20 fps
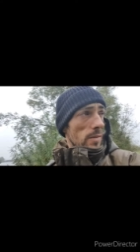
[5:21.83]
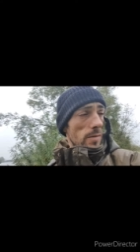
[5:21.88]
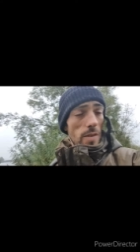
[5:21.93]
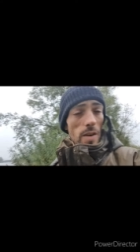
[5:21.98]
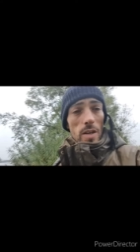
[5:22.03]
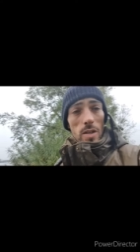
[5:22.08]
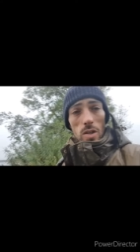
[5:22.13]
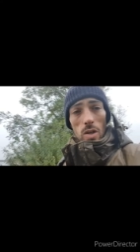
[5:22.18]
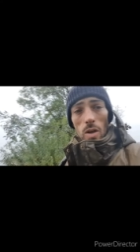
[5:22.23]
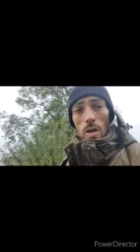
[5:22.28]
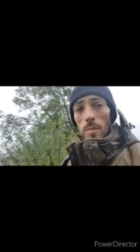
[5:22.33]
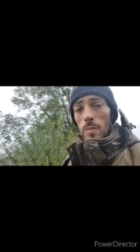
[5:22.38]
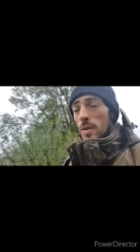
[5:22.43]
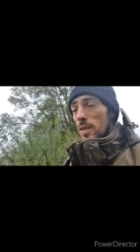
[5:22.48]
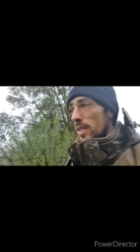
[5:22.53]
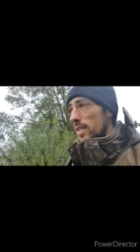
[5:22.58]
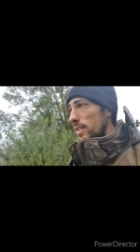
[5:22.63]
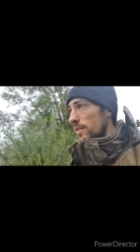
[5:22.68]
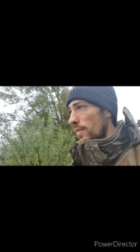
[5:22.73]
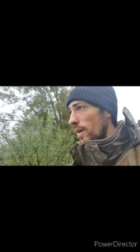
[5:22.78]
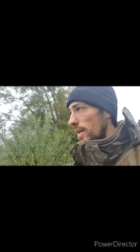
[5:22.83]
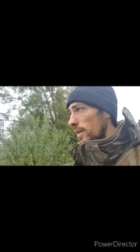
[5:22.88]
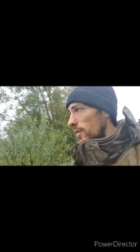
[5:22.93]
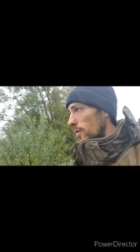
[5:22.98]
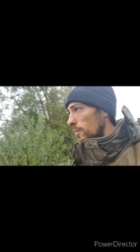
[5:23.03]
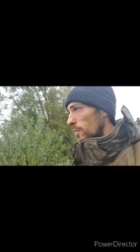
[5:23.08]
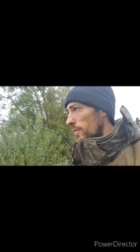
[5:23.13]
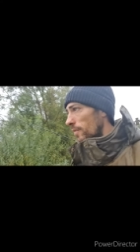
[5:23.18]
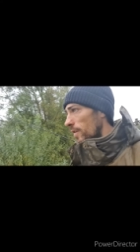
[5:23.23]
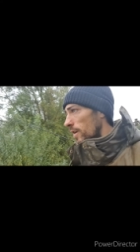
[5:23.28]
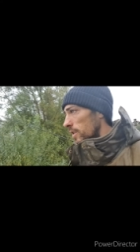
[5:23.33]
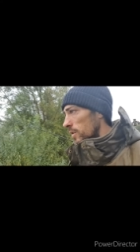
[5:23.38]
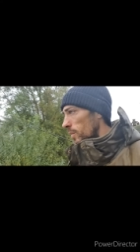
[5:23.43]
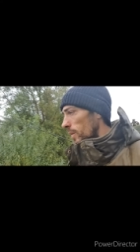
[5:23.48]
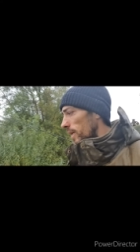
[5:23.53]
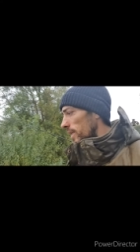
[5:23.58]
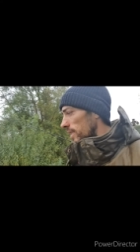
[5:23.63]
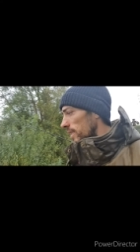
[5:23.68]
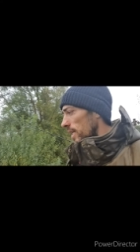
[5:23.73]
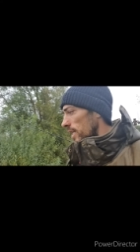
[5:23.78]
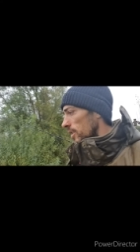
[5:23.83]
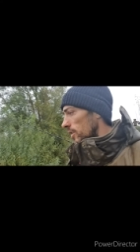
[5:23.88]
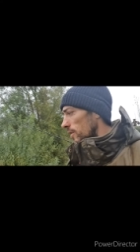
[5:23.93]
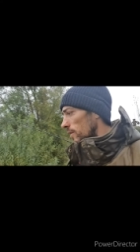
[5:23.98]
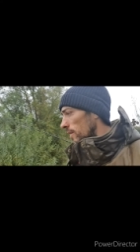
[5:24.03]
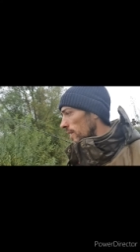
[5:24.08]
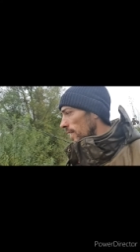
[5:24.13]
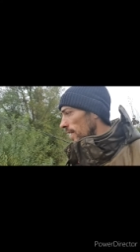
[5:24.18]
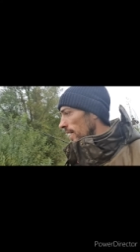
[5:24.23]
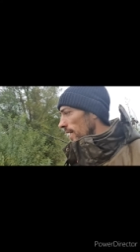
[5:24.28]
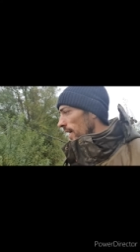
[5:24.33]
first time at this venue my first winter session